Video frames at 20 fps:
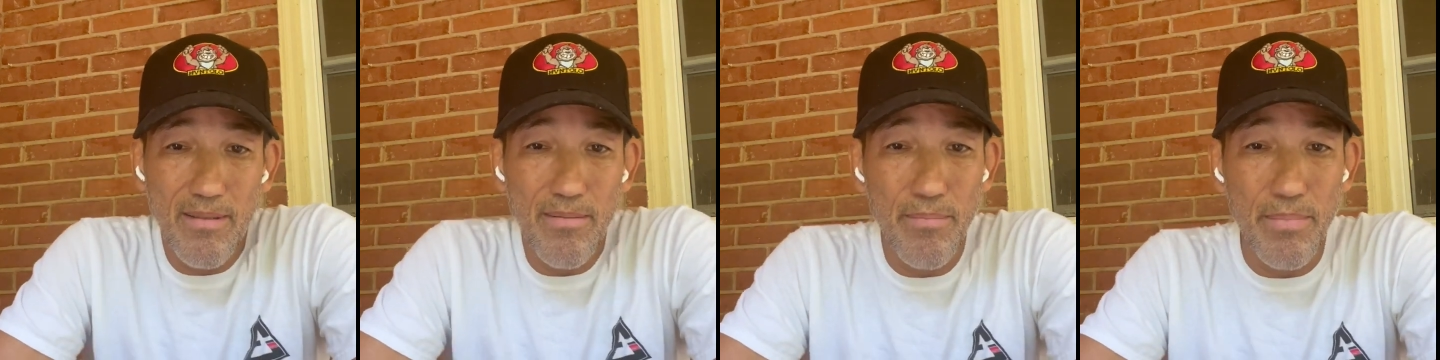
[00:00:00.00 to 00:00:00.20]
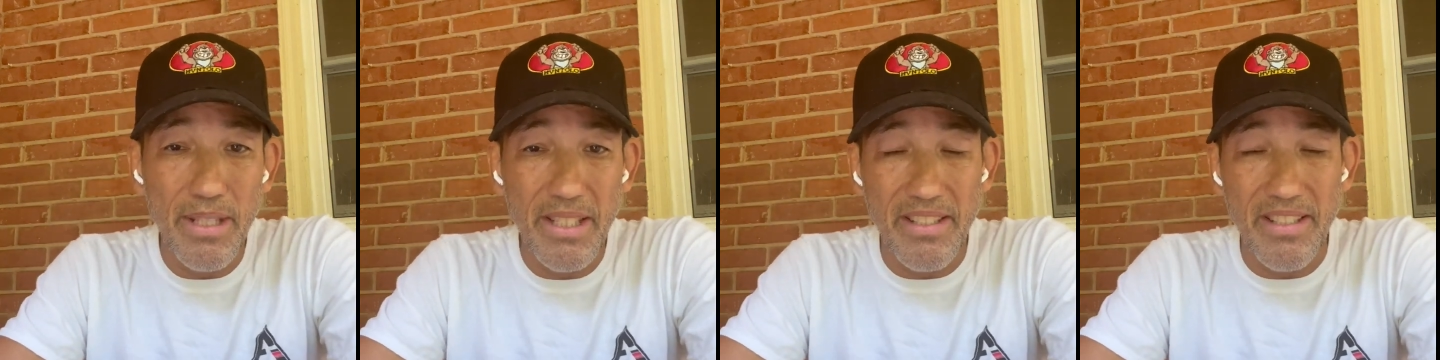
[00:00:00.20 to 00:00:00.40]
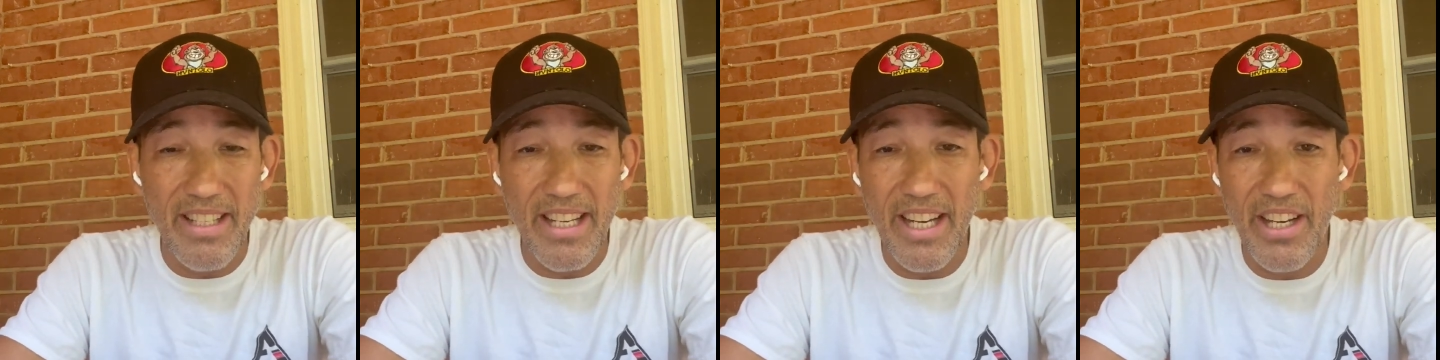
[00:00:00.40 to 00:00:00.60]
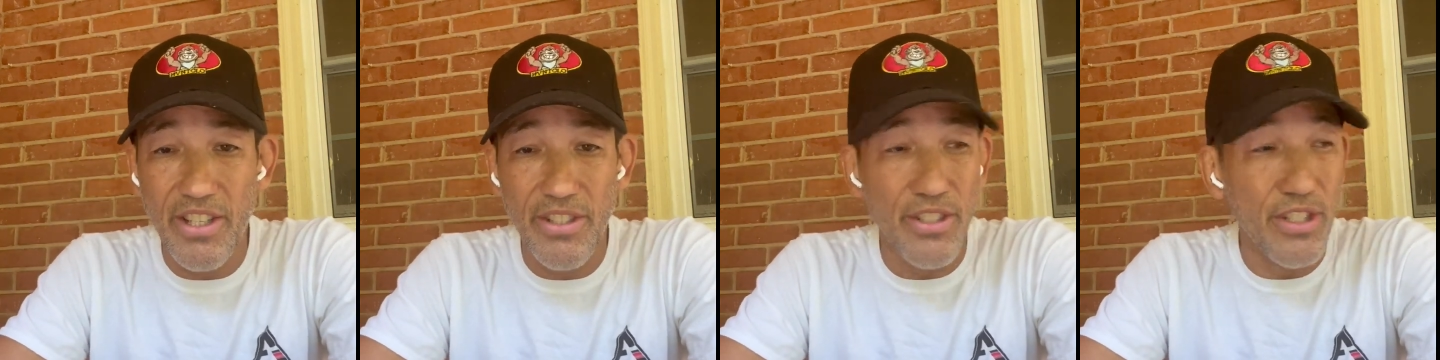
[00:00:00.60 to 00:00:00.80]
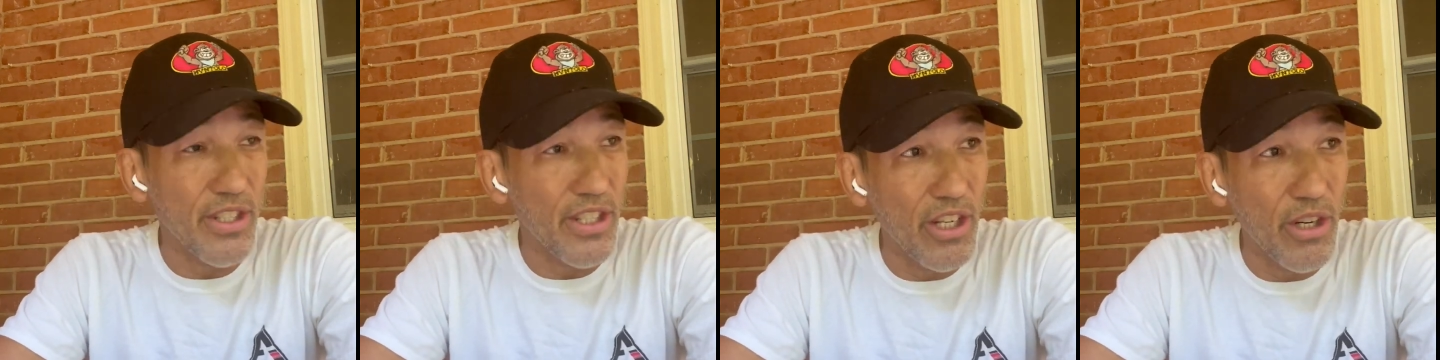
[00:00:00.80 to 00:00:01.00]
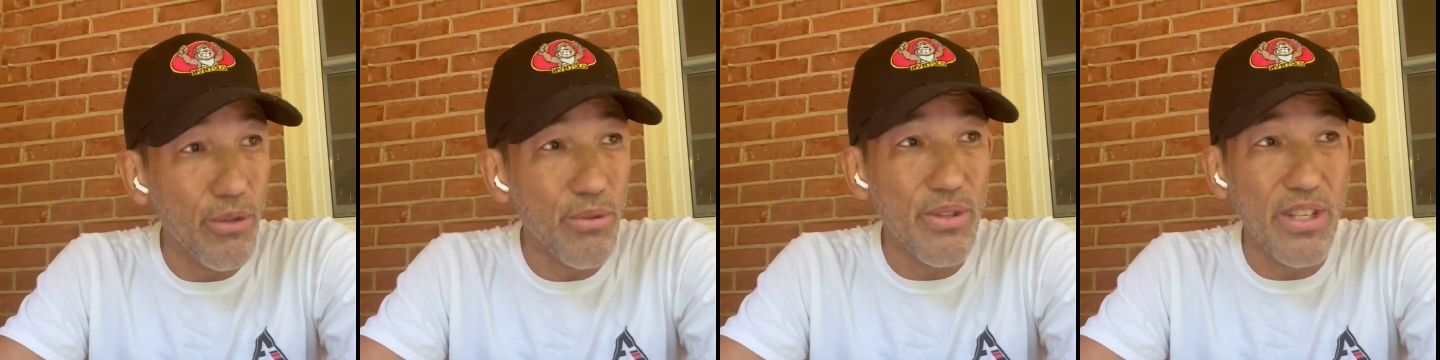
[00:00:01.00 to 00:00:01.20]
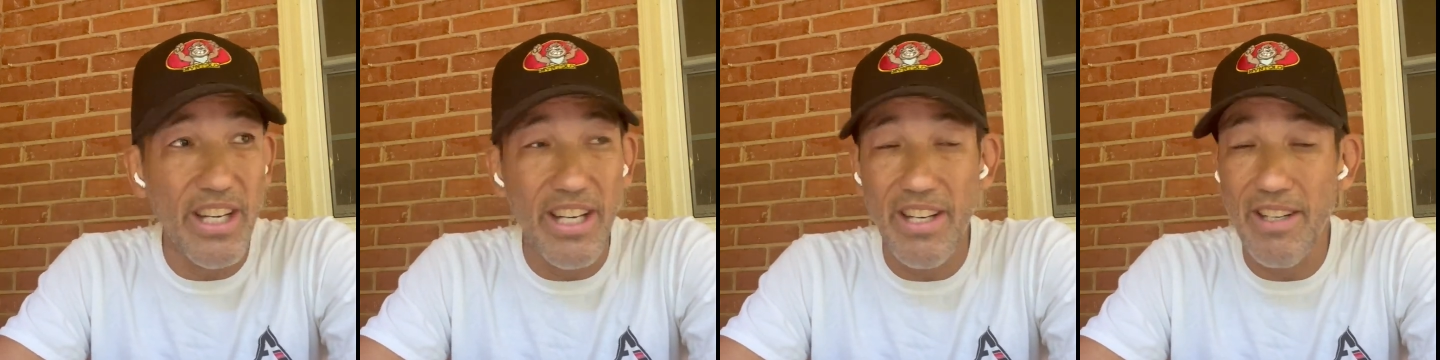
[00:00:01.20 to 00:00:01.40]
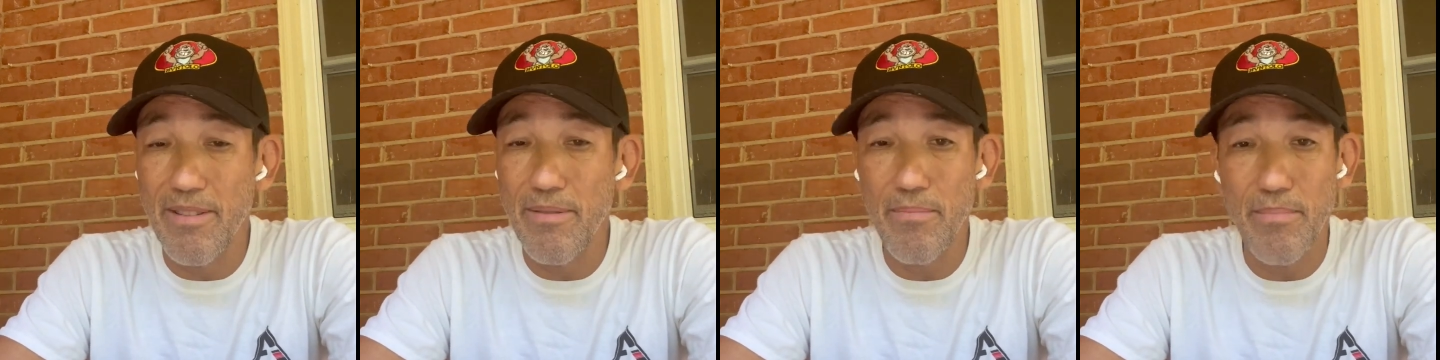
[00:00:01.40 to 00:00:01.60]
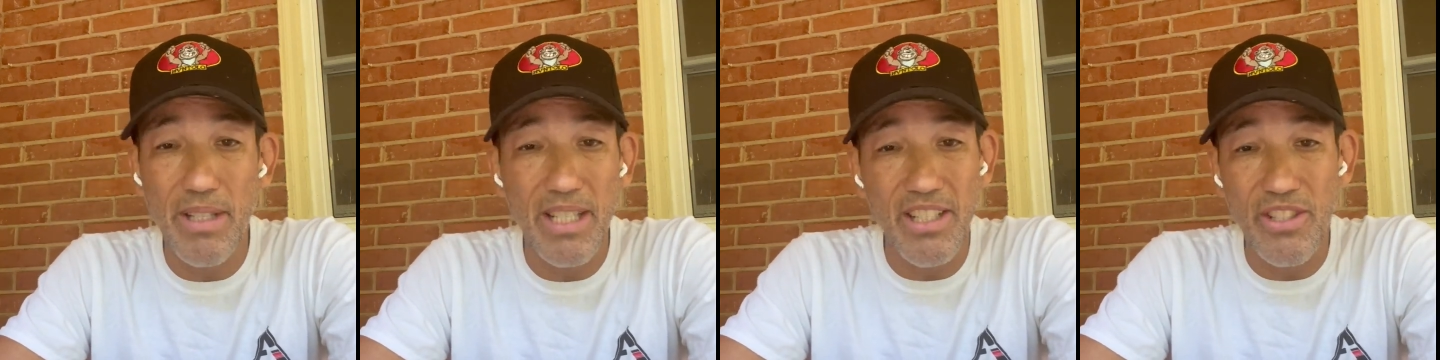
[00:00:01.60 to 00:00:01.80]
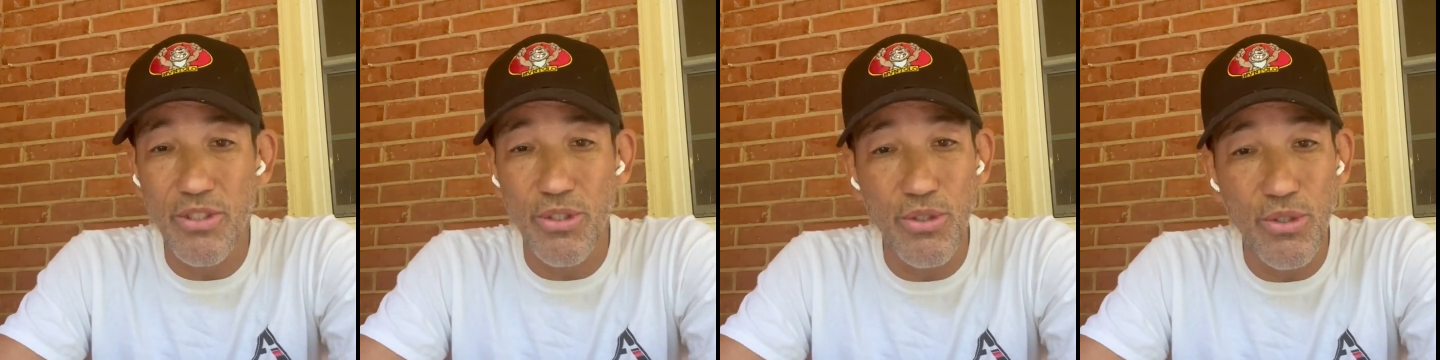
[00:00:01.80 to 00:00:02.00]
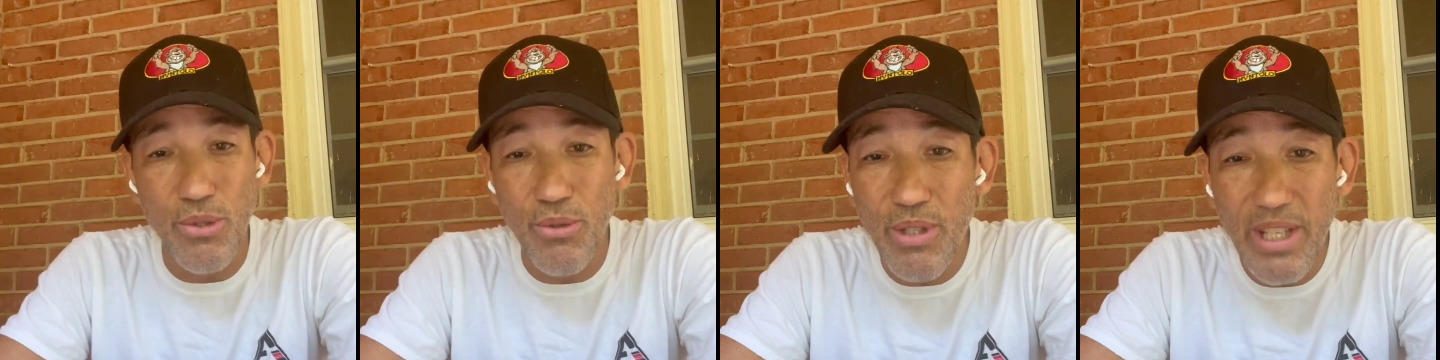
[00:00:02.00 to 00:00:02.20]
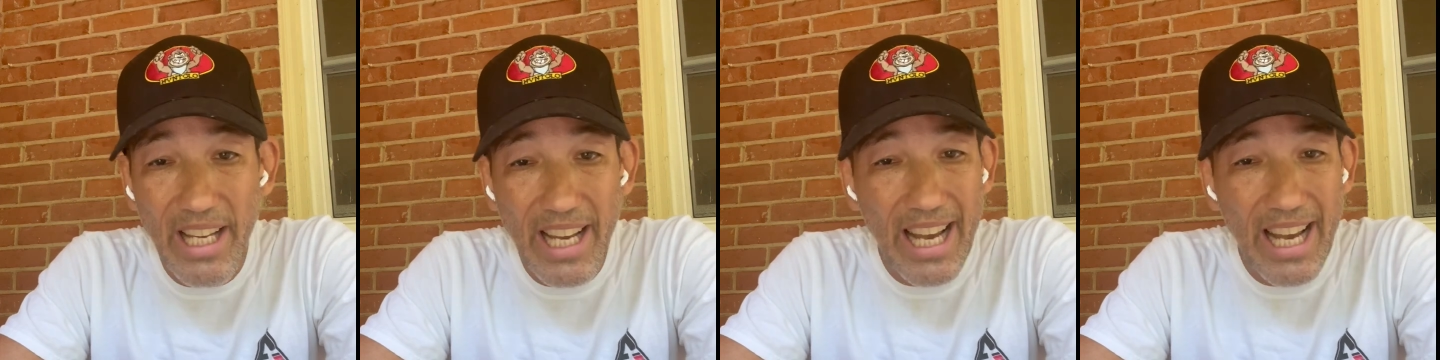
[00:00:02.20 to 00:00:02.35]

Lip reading: be scared to go there, because you do it